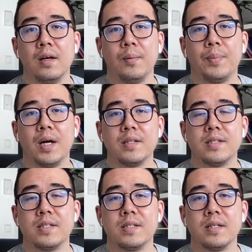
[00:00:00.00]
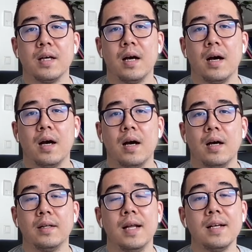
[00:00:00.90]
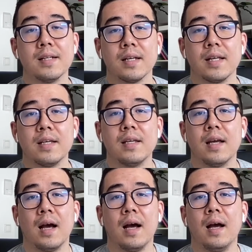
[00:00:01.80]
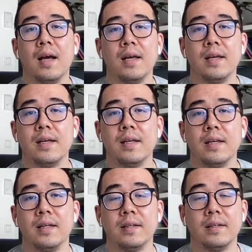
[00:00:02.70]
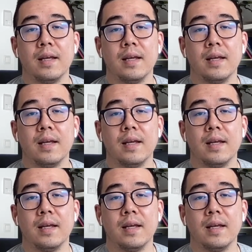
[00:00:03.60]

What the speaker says: But luckily, I